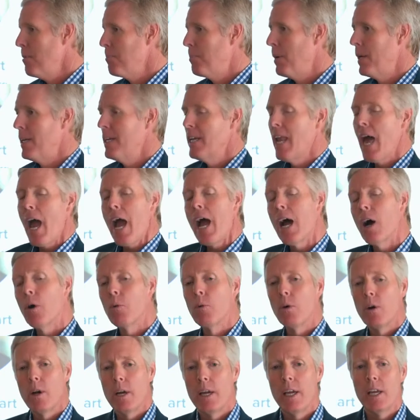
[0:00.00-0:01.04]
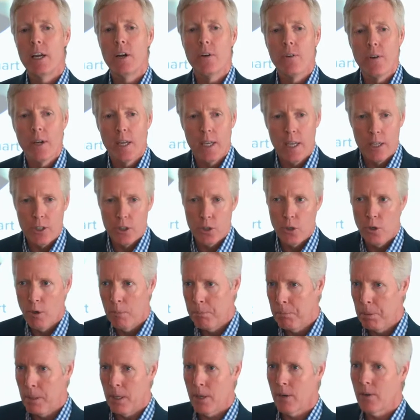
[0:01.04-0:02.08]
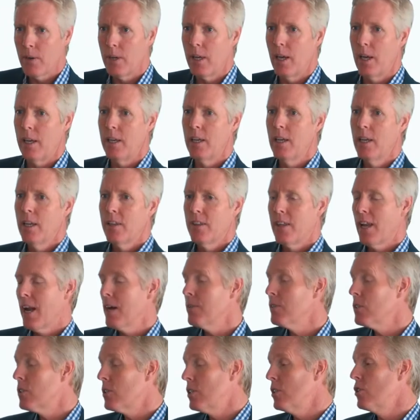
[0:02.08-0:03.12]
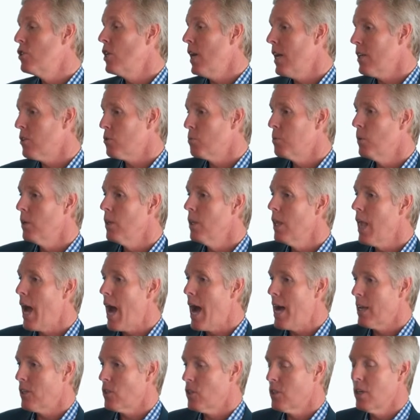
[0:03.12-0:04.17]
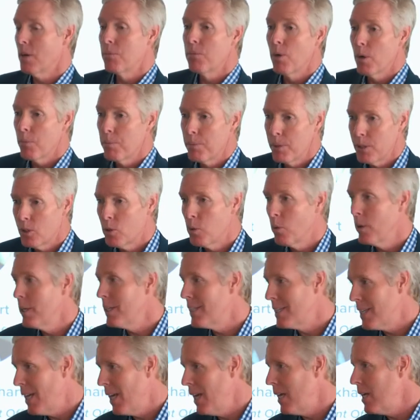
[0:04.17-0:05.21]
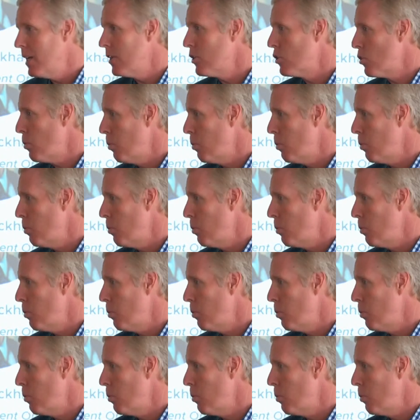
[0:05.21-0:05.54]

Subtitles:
But now we're entering into a period that I would suggest will last somewhere between 10 and